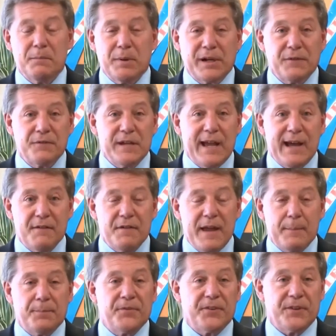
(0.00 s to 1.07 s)
but if you have
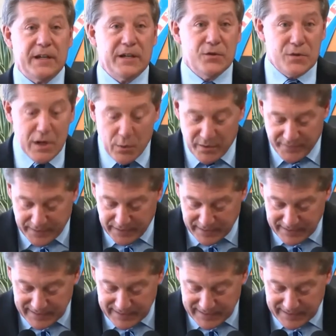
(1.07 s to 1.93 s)
Hep C, you know of it.